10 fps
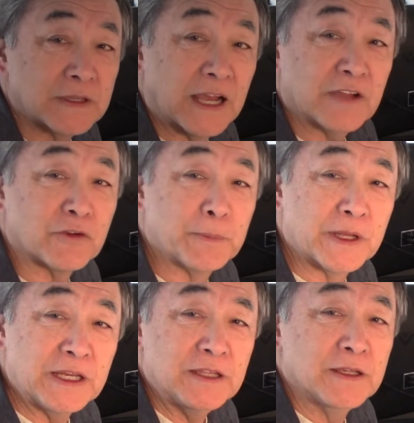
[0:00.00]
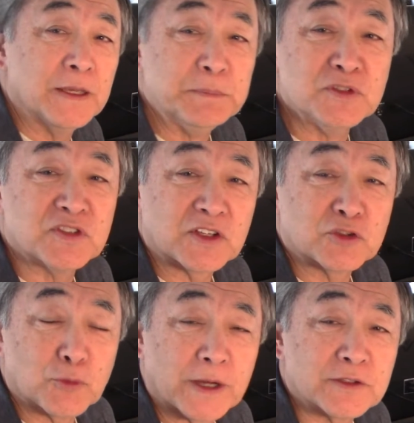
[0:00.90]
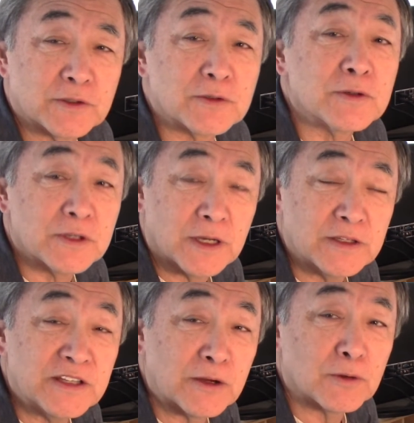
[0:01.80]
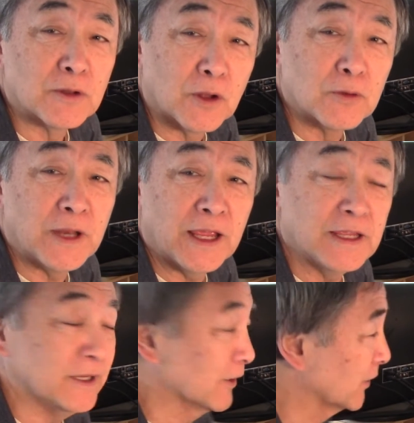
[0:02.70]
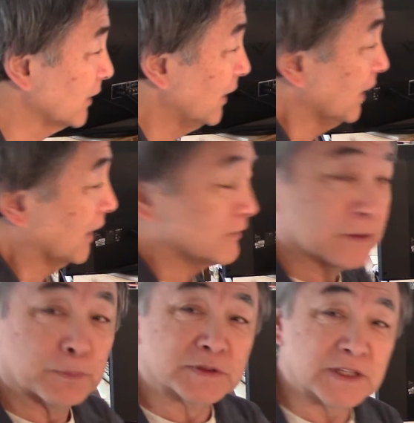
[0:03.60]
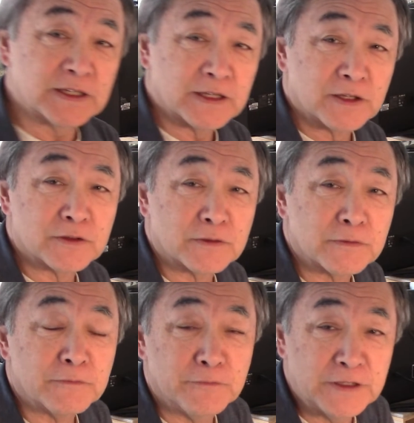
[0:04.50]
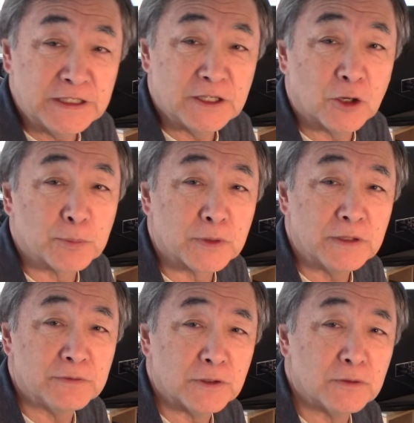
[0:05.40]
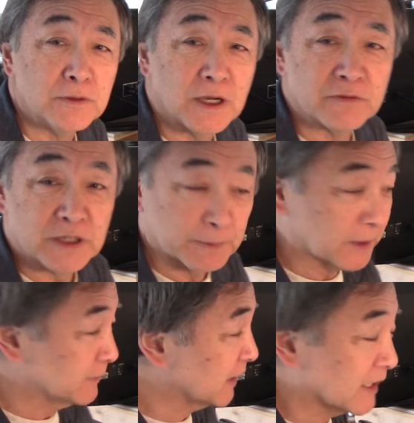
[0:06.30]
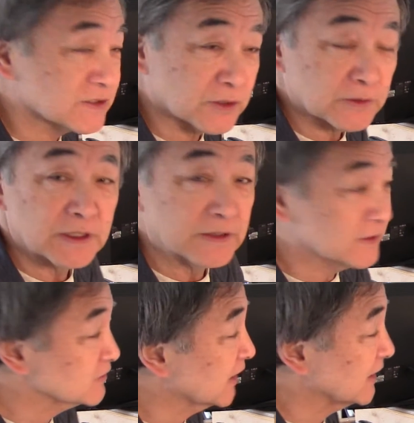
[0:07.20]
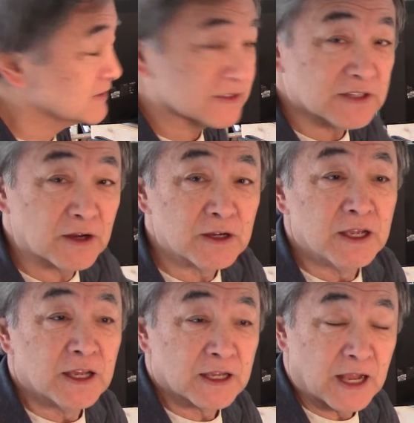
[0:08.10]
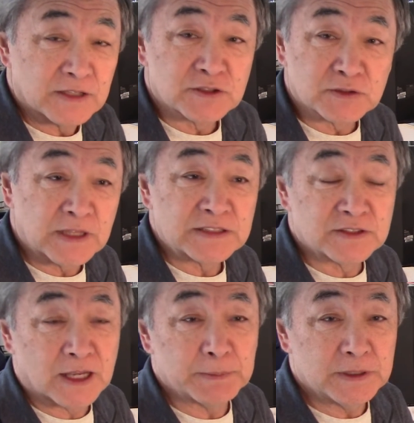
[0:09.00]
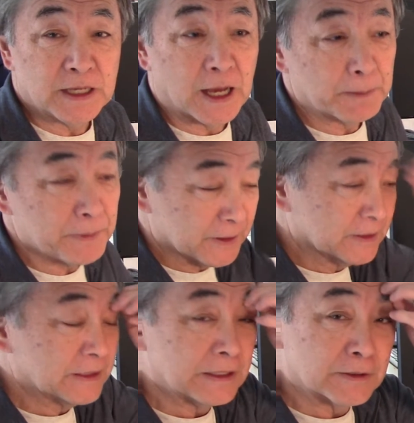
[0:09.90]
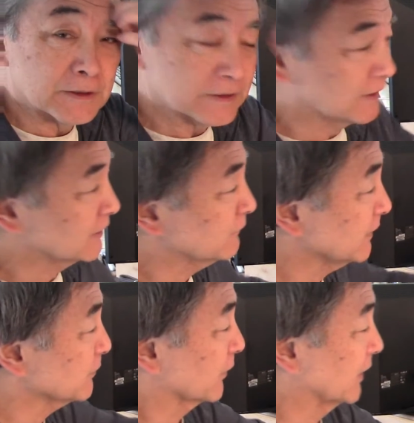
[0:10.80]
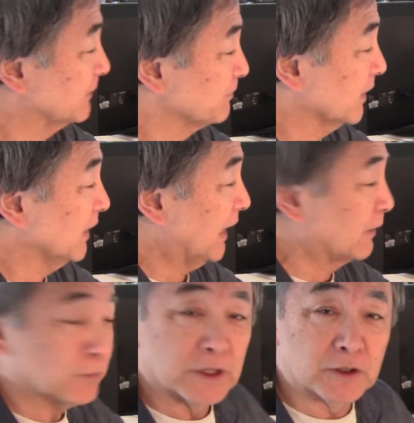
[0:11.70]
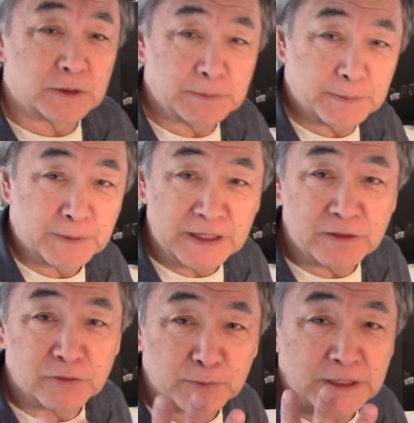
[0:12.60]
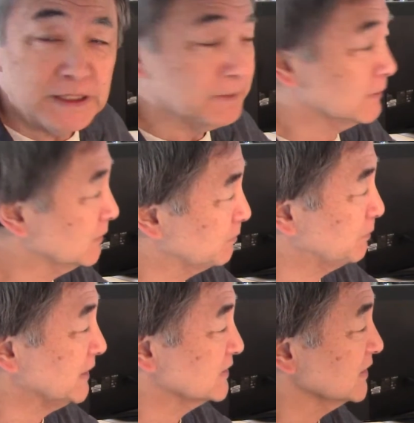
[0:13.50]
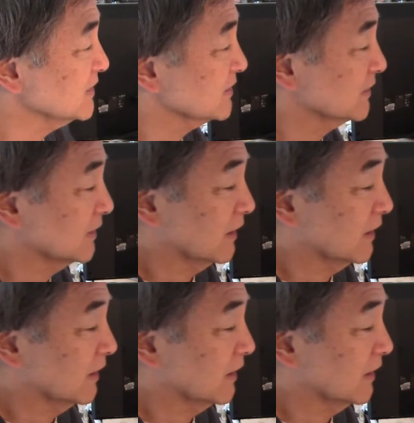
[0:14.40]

Hi everybody, music director Daryl O'Neill here to present another video preview of an upcoming concert. In this case, it's our concert that's coming up here at the end of February. And we are going to be playing three pieces.